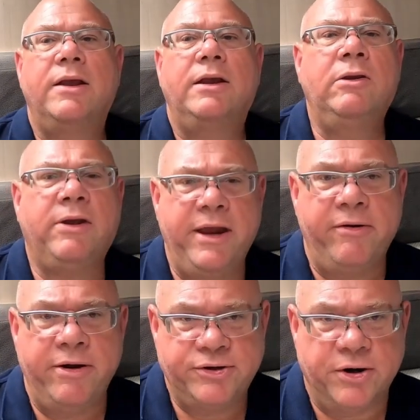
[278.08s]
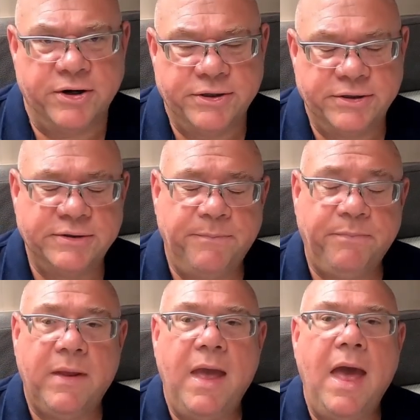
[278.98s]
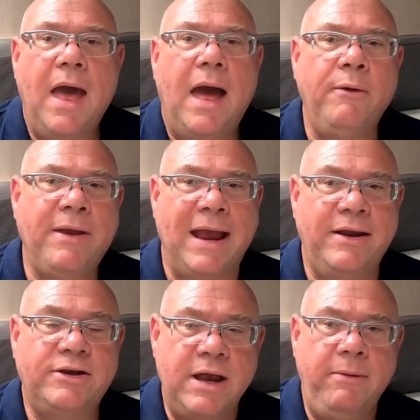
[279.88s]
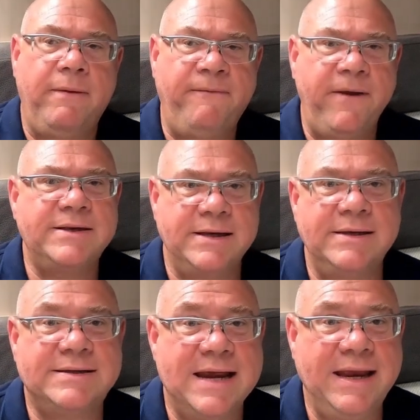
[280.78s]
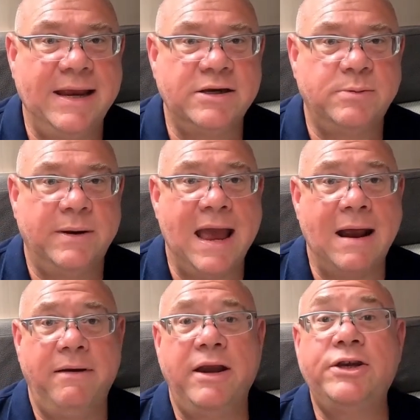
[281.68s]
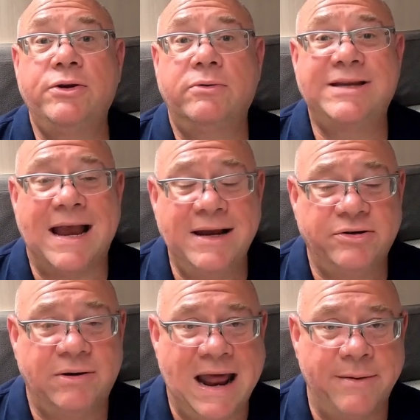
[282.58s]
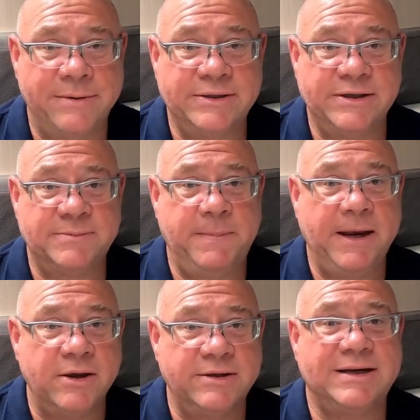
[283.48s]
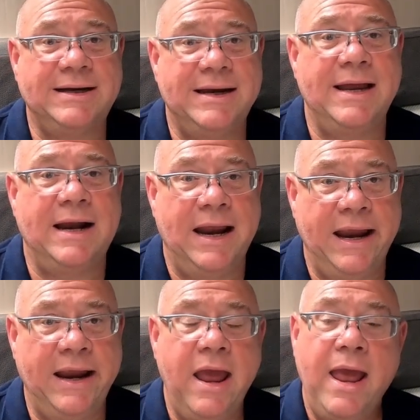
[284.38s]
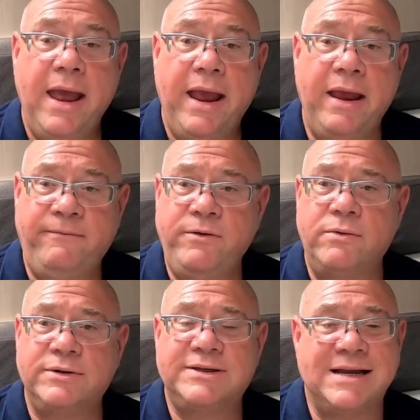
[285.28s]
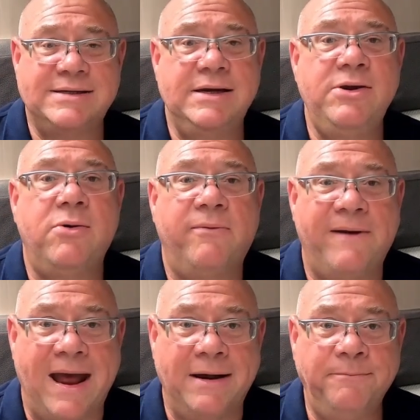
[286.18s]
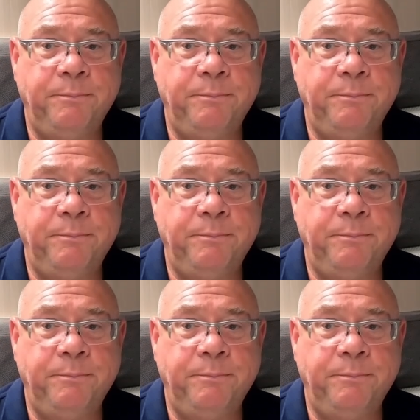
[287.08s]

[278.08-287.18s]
Look at your instructions. Okay, so the first thing to take into account is your data allowances, because clearly if you're sat in your van